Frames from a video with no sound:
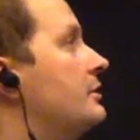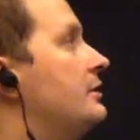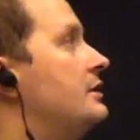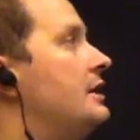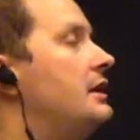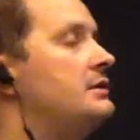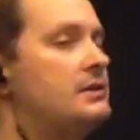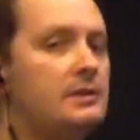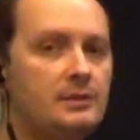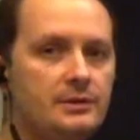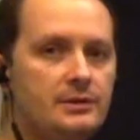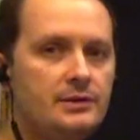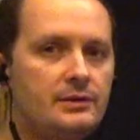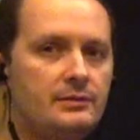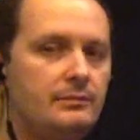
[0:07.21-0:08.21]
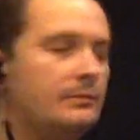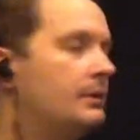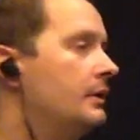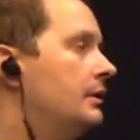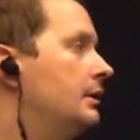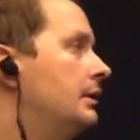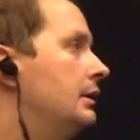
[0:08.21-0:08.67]
connectedness.
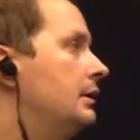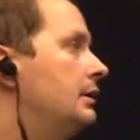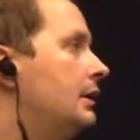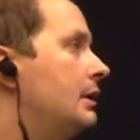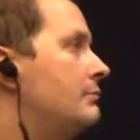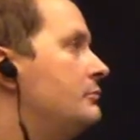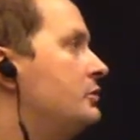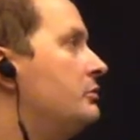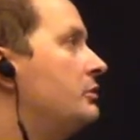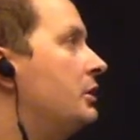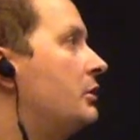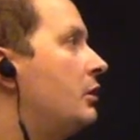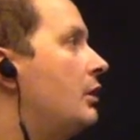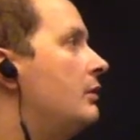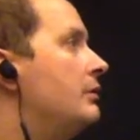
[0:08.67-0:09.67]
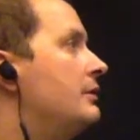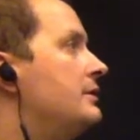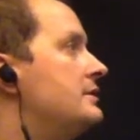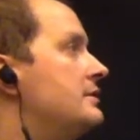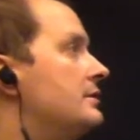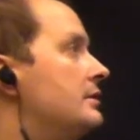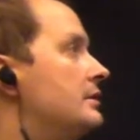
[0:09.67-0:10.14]
Let me recall what
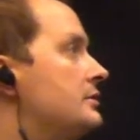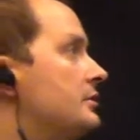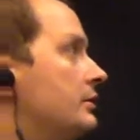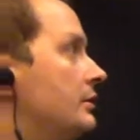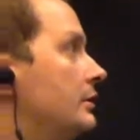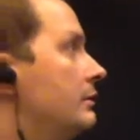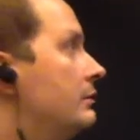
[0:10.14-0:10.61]
these things are.